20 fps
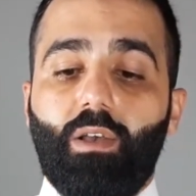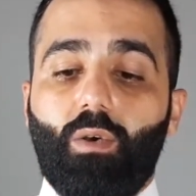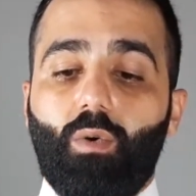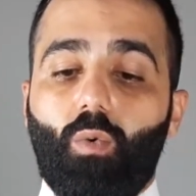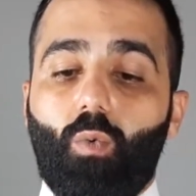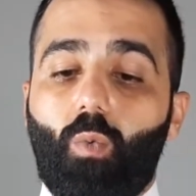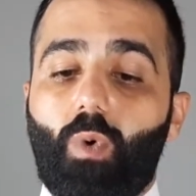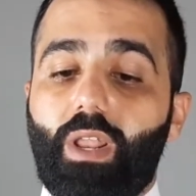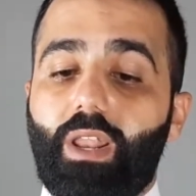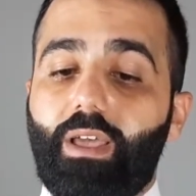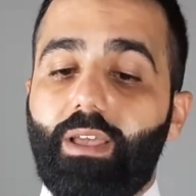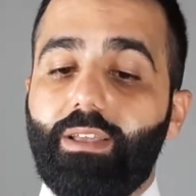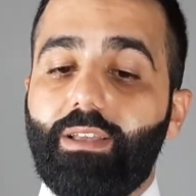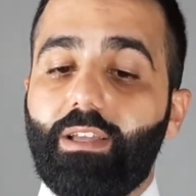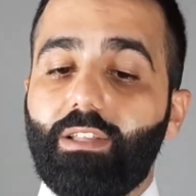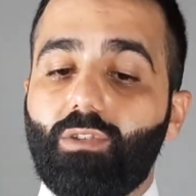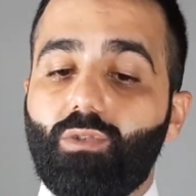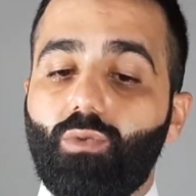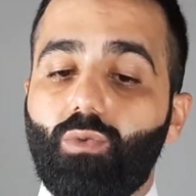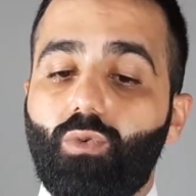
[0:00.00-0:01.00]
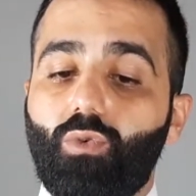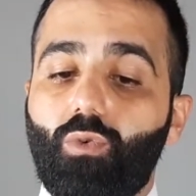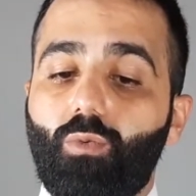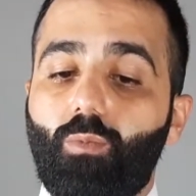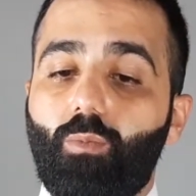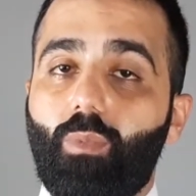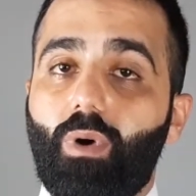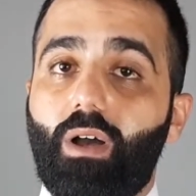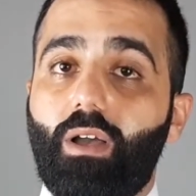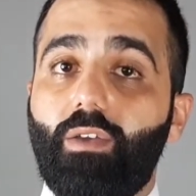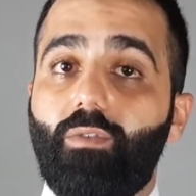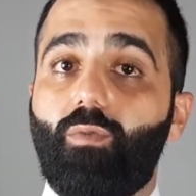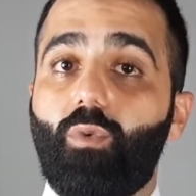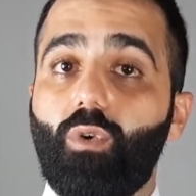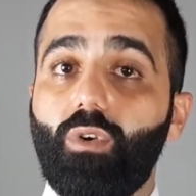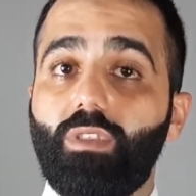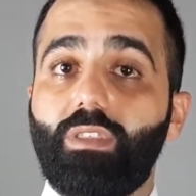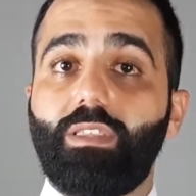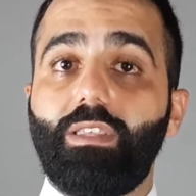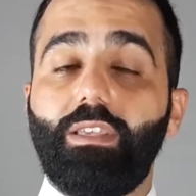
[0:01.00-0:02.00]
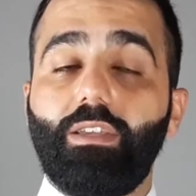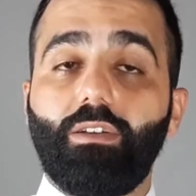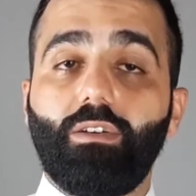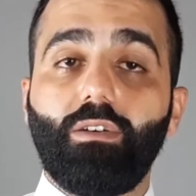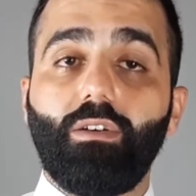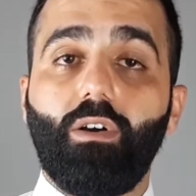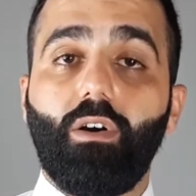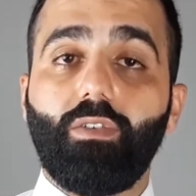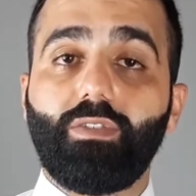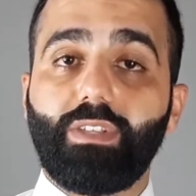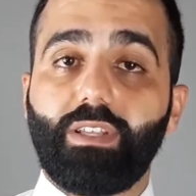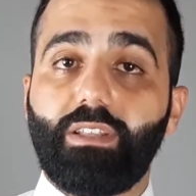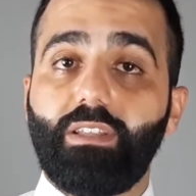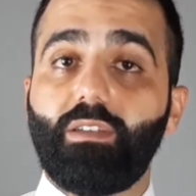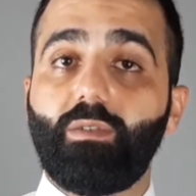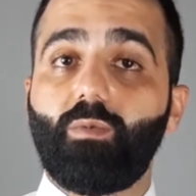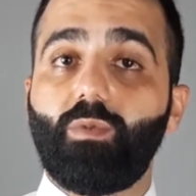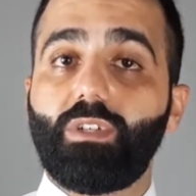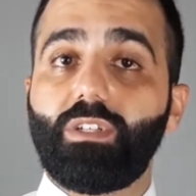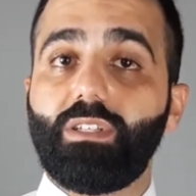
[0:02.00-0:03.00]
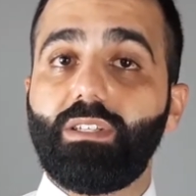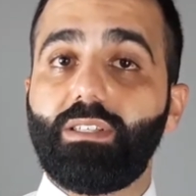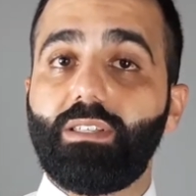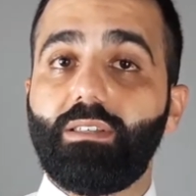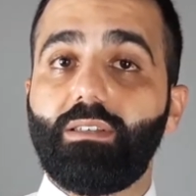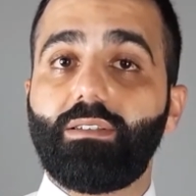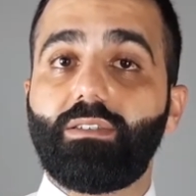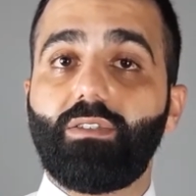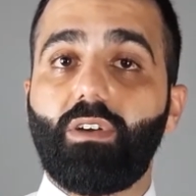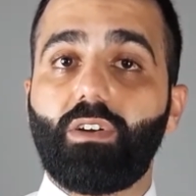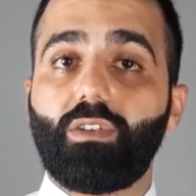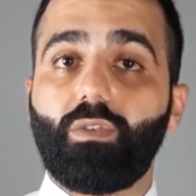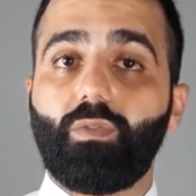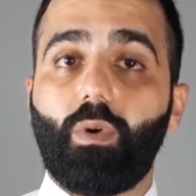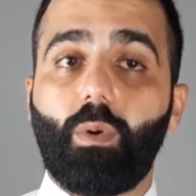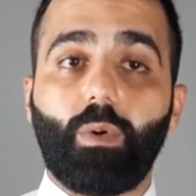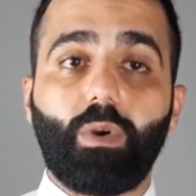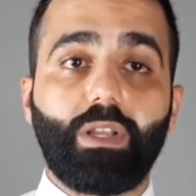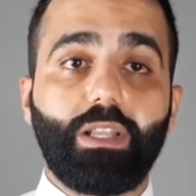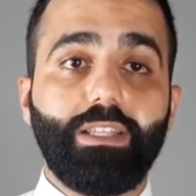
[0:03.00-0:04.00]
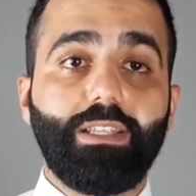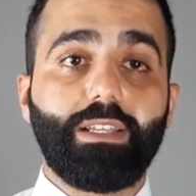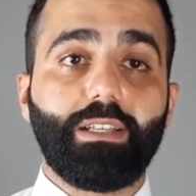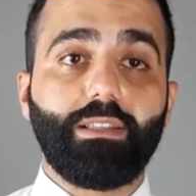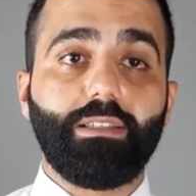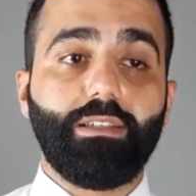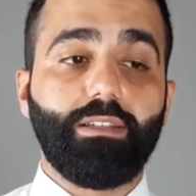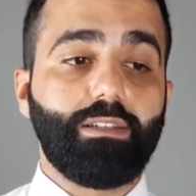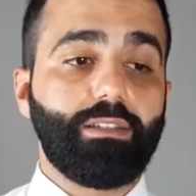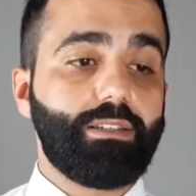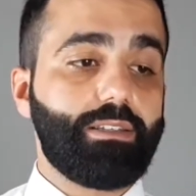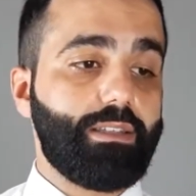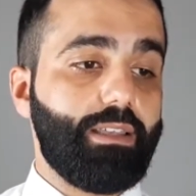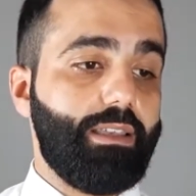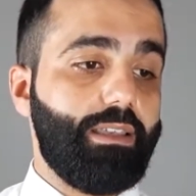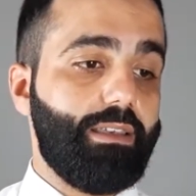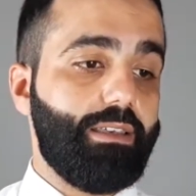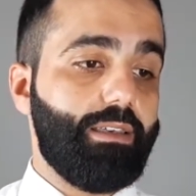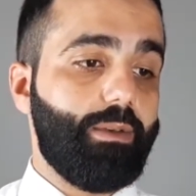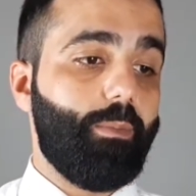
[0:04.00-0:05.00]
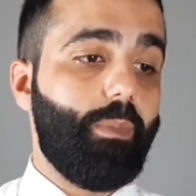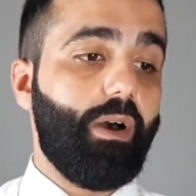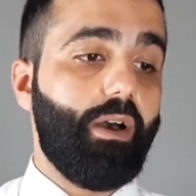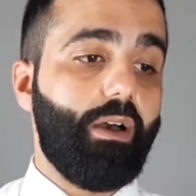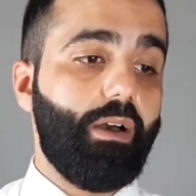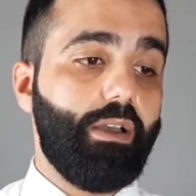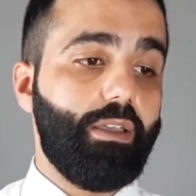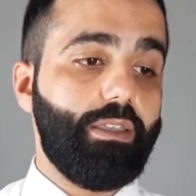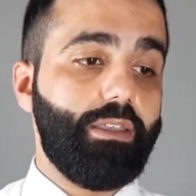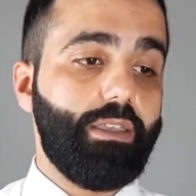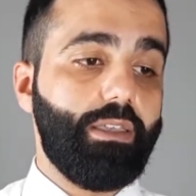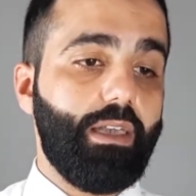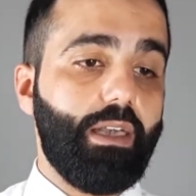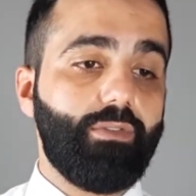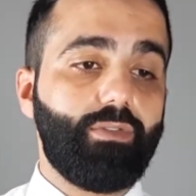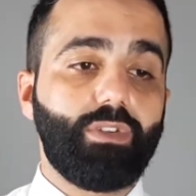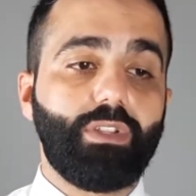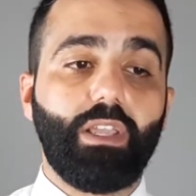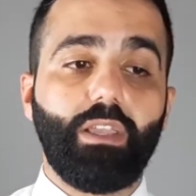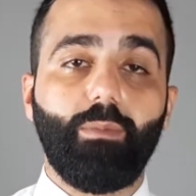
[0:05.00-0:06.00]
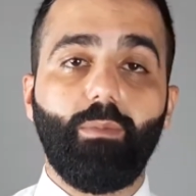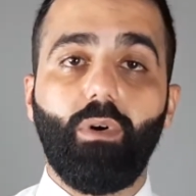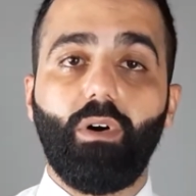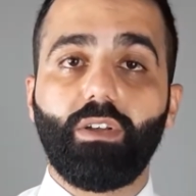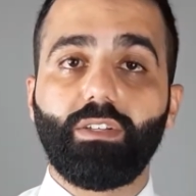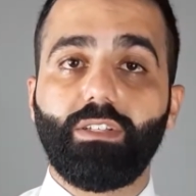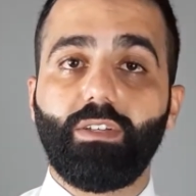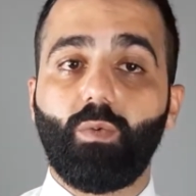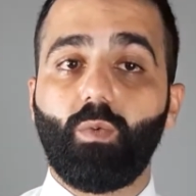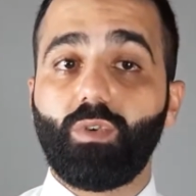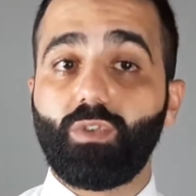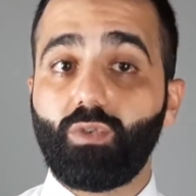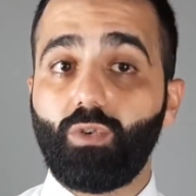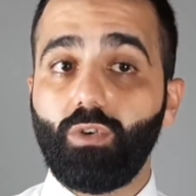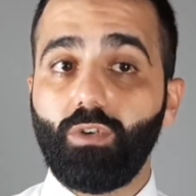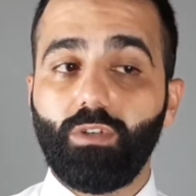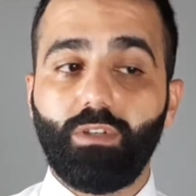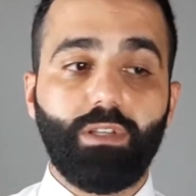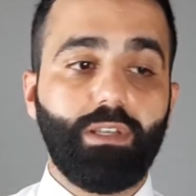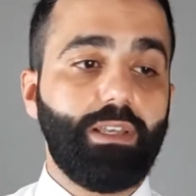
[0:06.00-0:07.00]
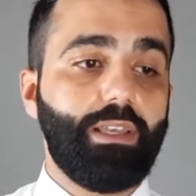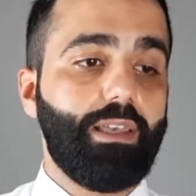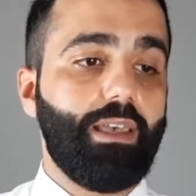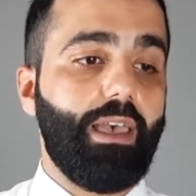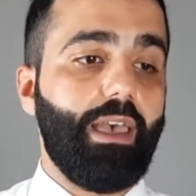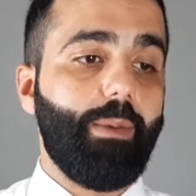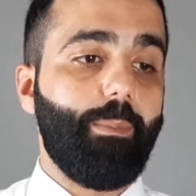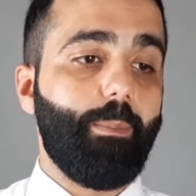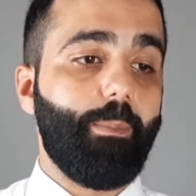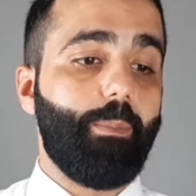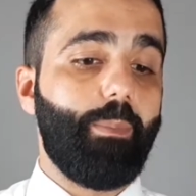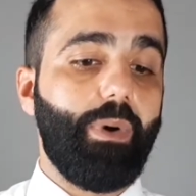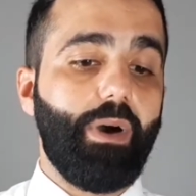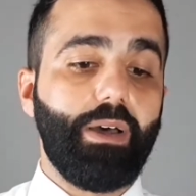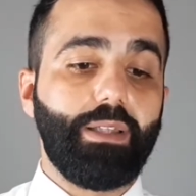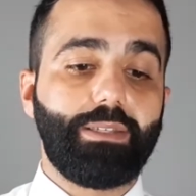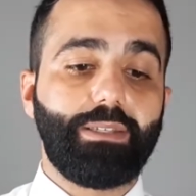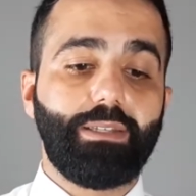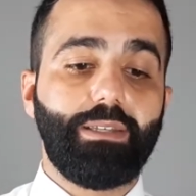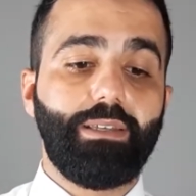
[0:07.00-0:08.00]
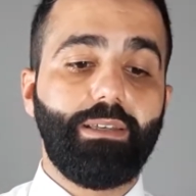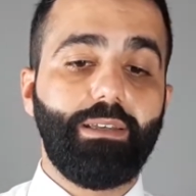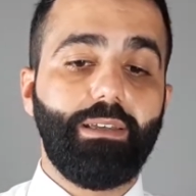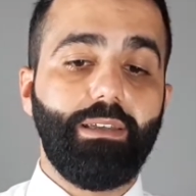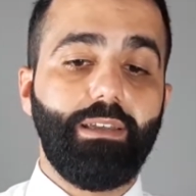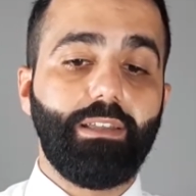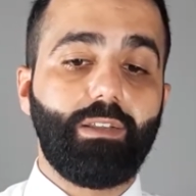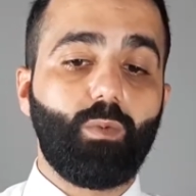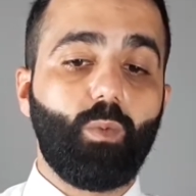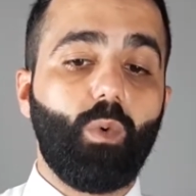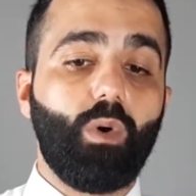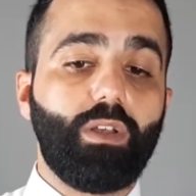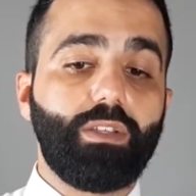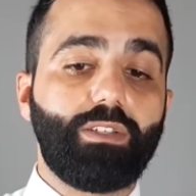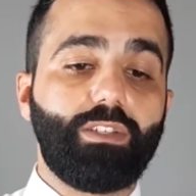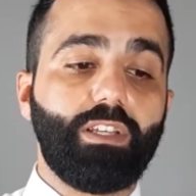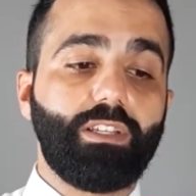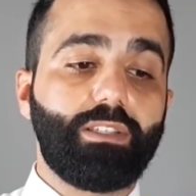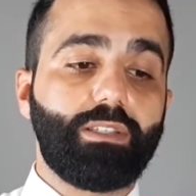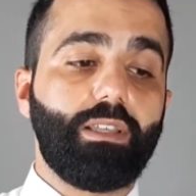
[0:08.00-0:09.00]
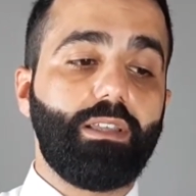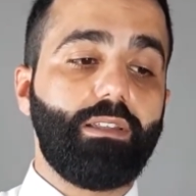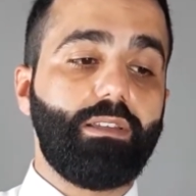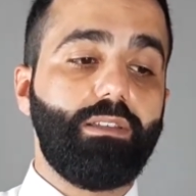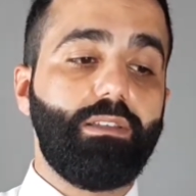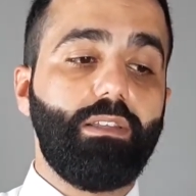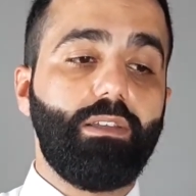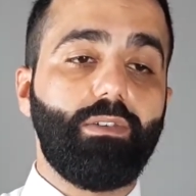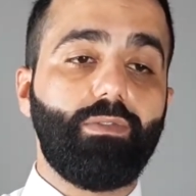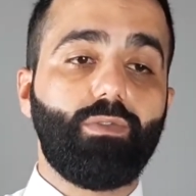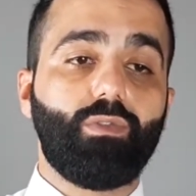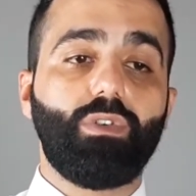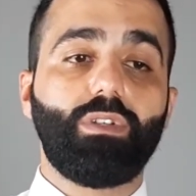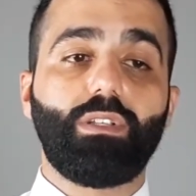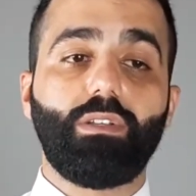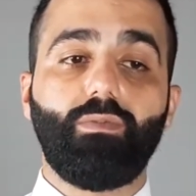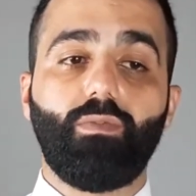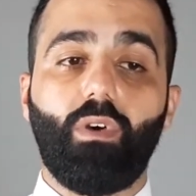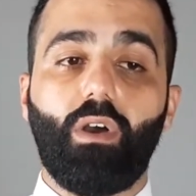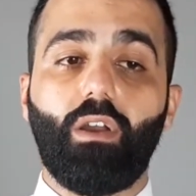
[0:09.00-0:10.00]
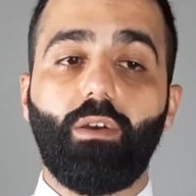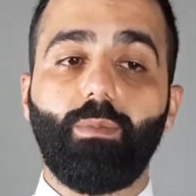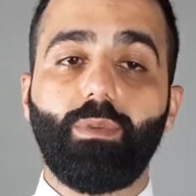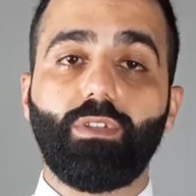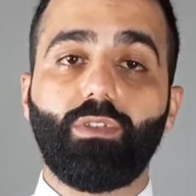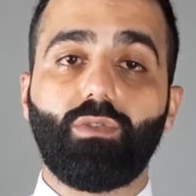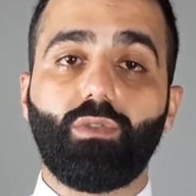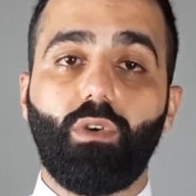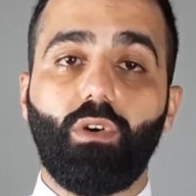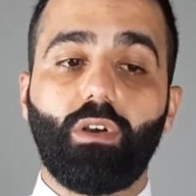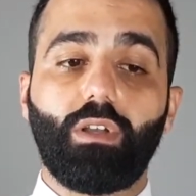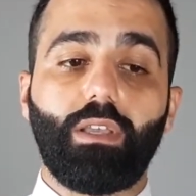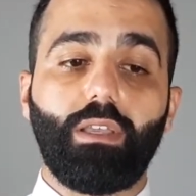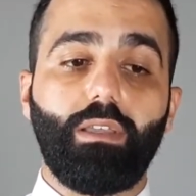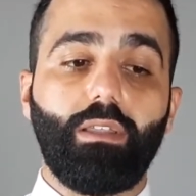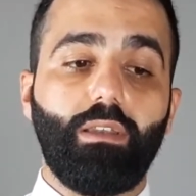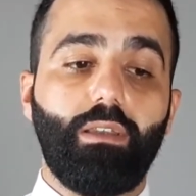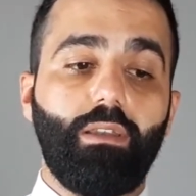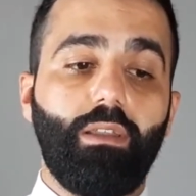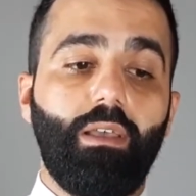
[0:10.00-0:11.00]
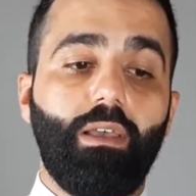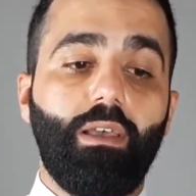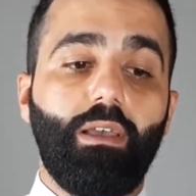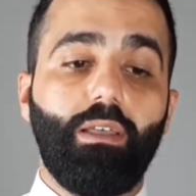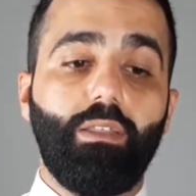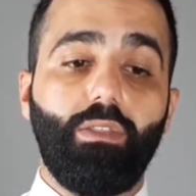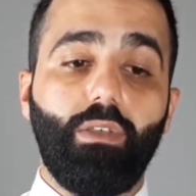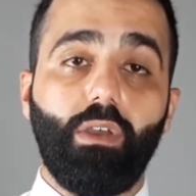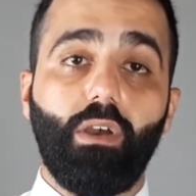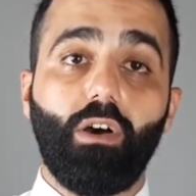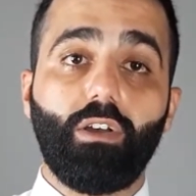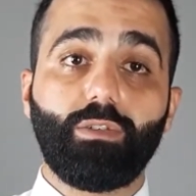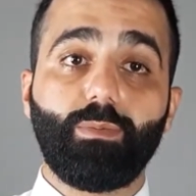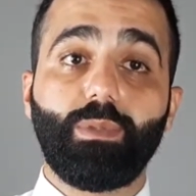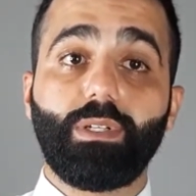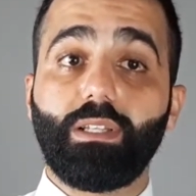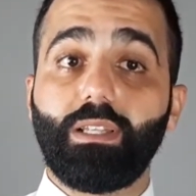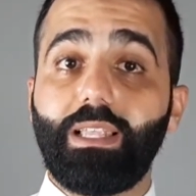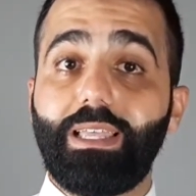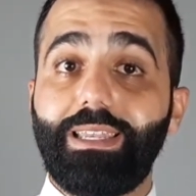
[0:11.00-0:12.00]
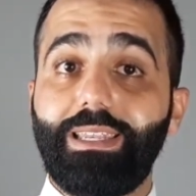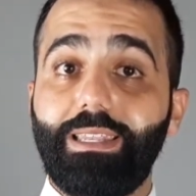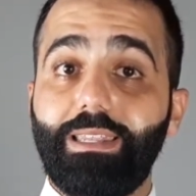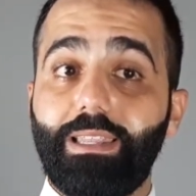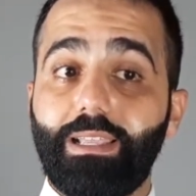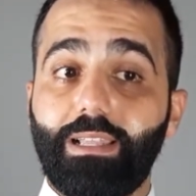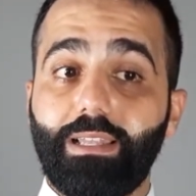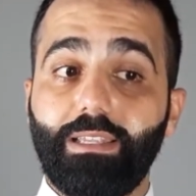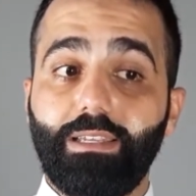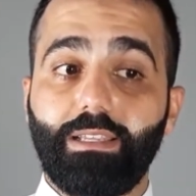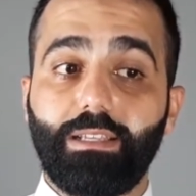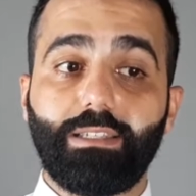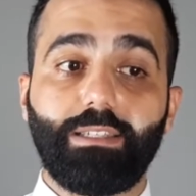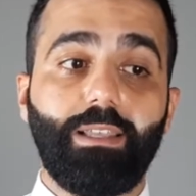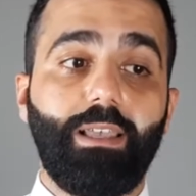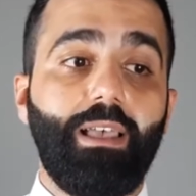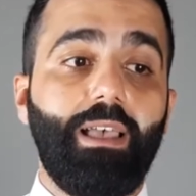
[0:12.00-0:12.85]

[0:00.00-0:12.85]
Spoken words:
When I got to my fourth year of studying, which is the start of our clinical years, my everyday Bosnian was good, but it was just a different environment to talk in the hospital and in the clinics,